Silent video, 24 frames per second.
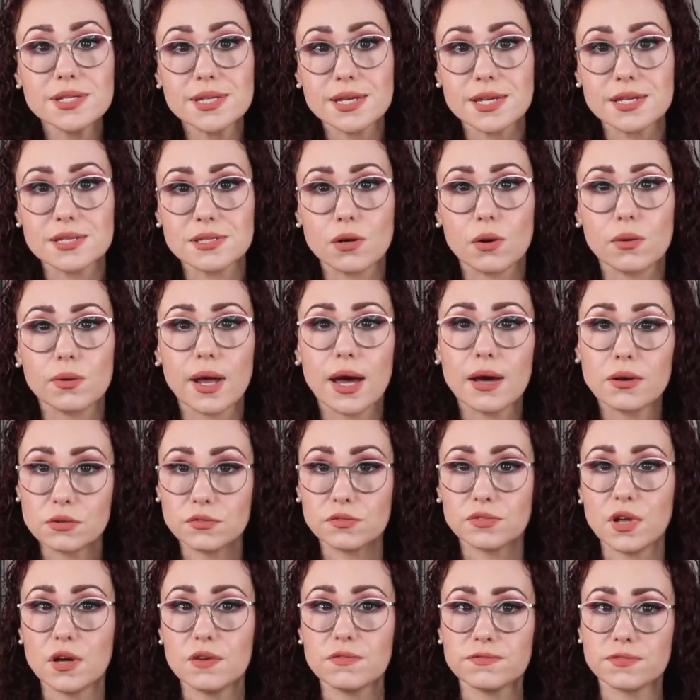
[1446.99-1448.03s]
his own out of
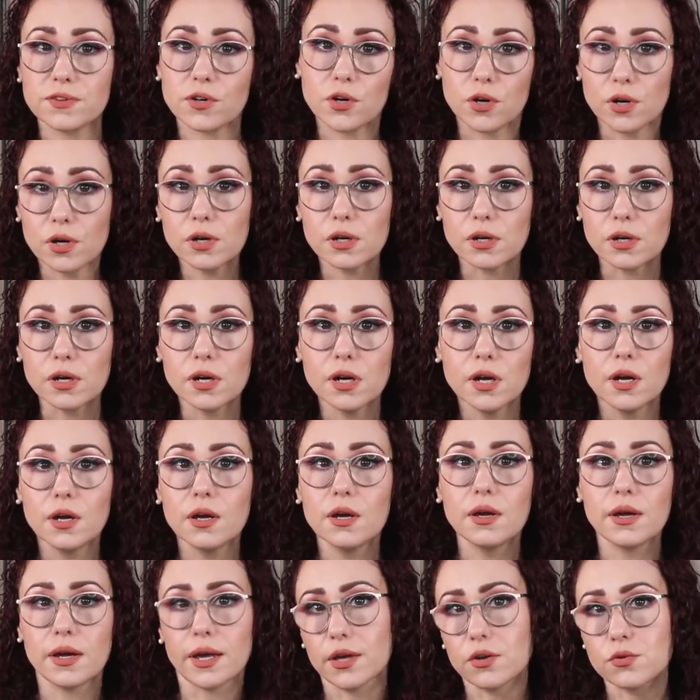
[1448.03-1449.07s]
love for her
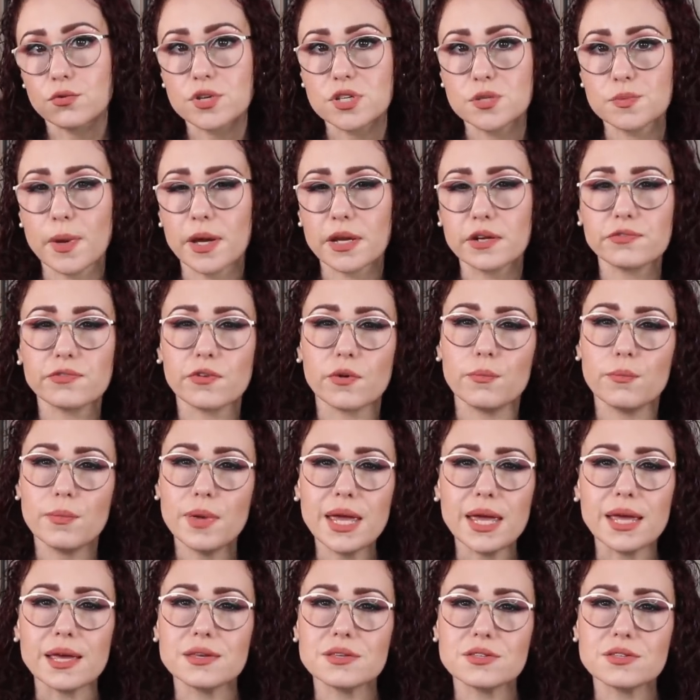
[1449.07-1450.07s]
and respect for me.